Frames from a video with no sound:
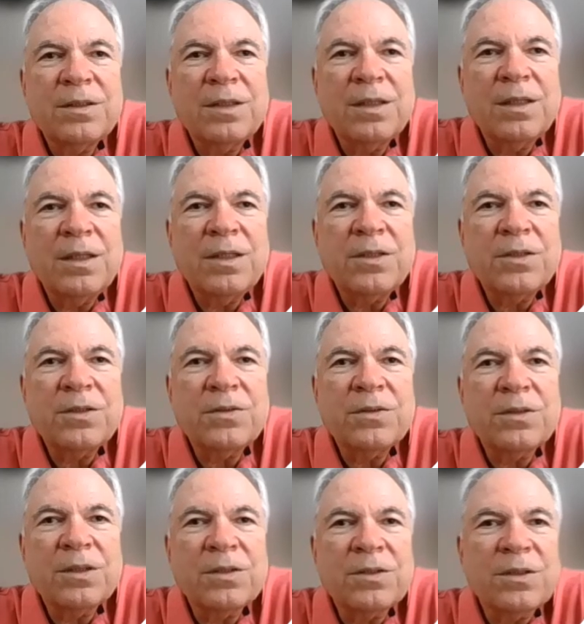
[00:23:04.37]

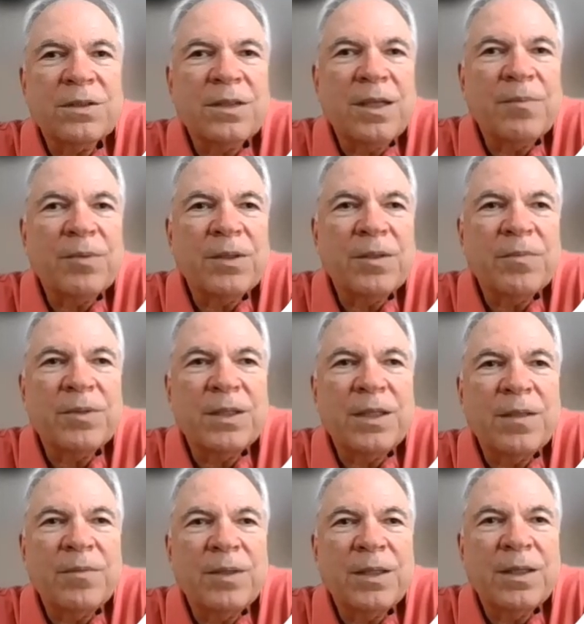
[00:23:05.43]
issues such as
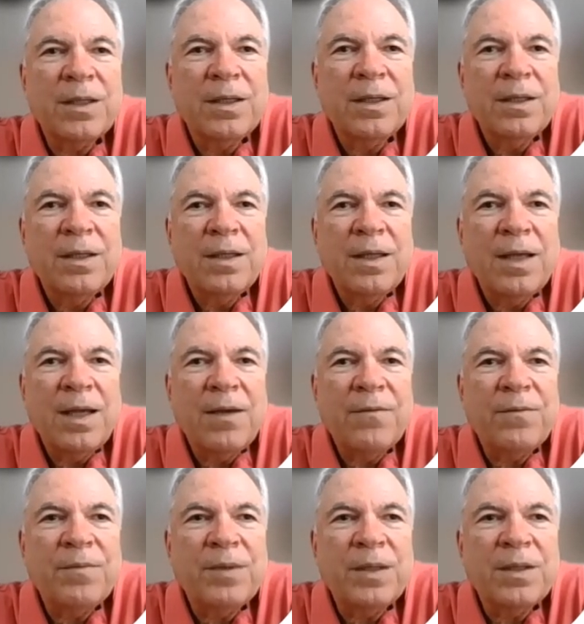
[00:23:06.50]
hyperlipidemia
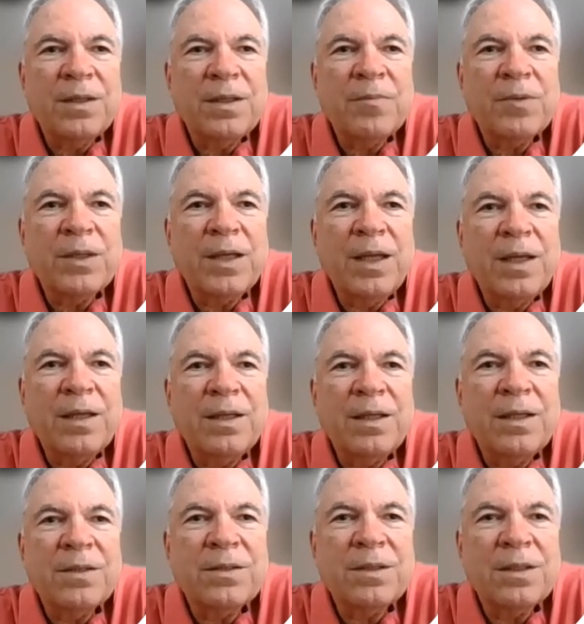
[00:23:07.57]
have been implicated in
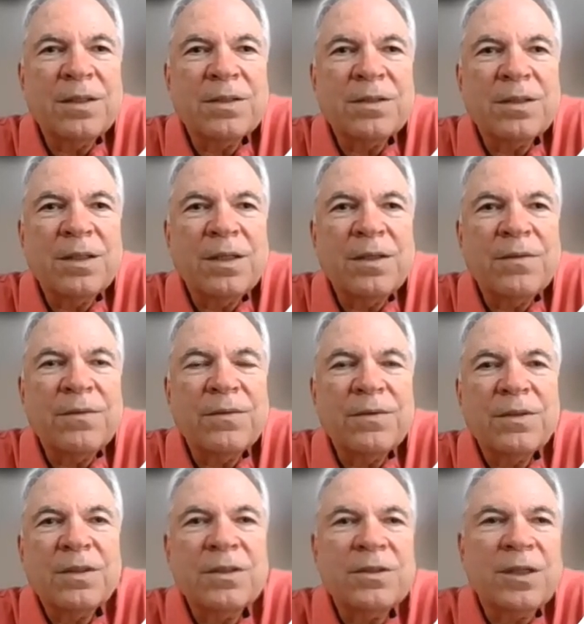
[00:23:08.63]
incidence of
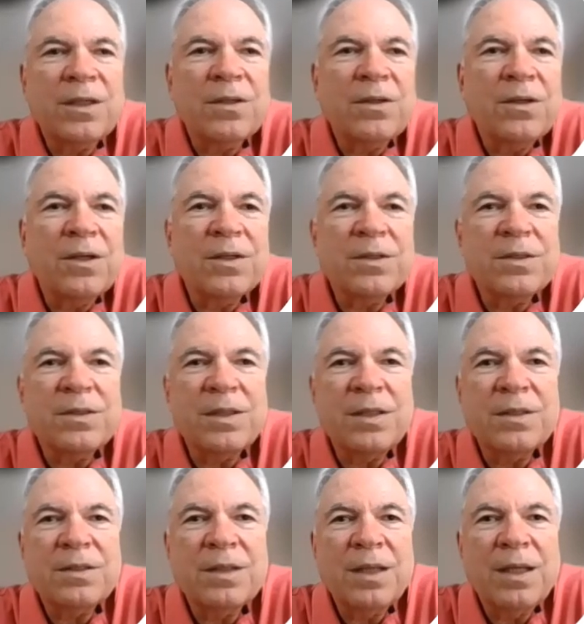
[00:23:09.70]
congenital heart
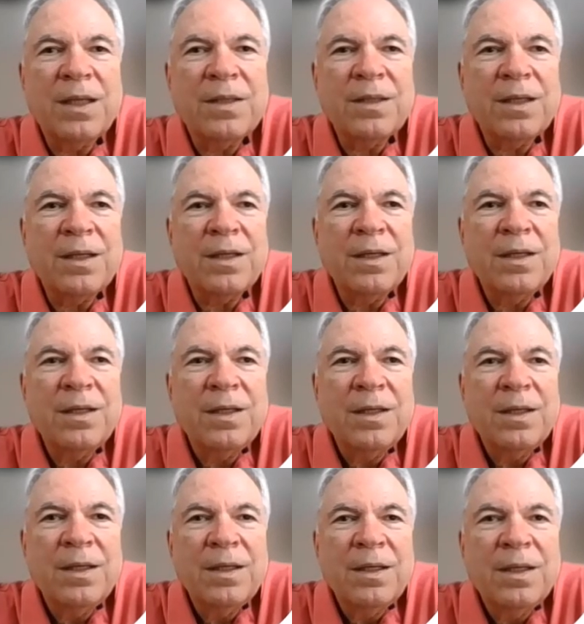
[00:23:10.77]
disease. And then
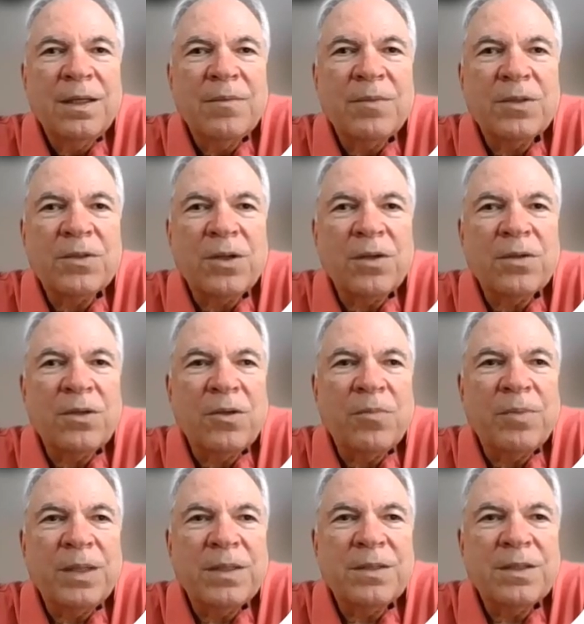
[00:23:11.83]
maternal
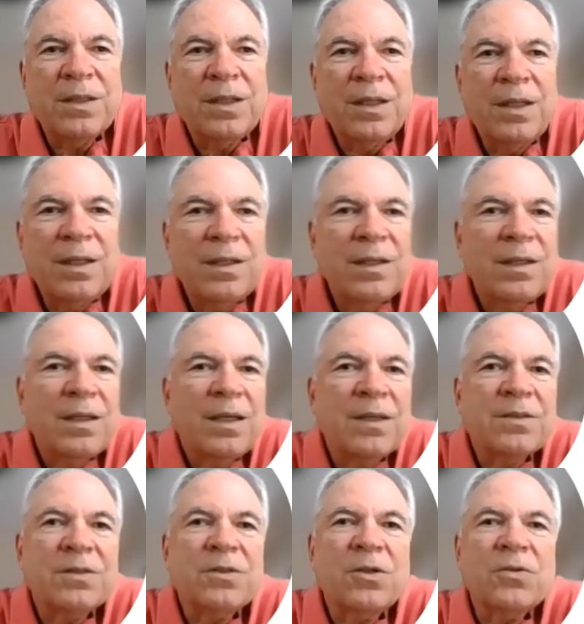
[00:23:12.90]
obesity
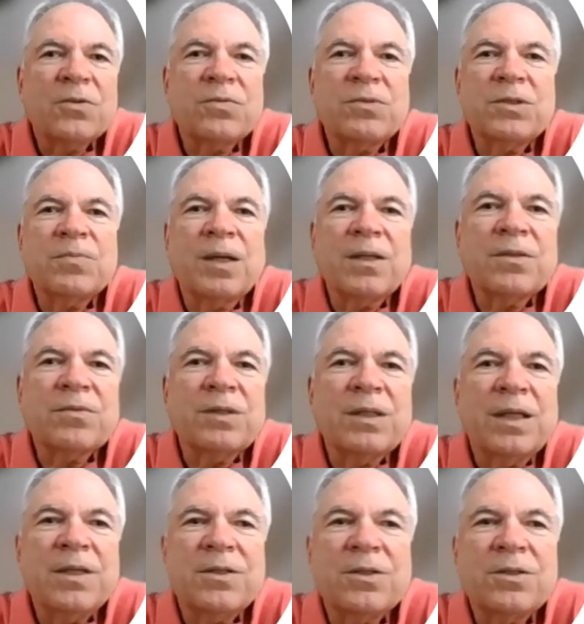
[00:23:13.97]
has a dose-response
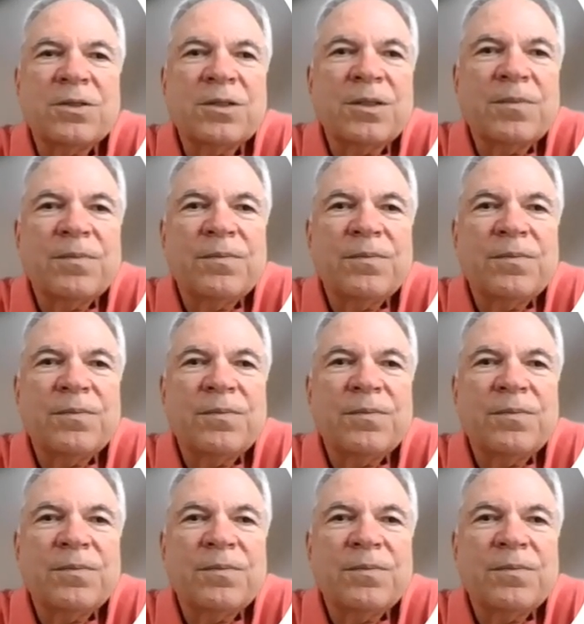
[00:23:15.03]
relationship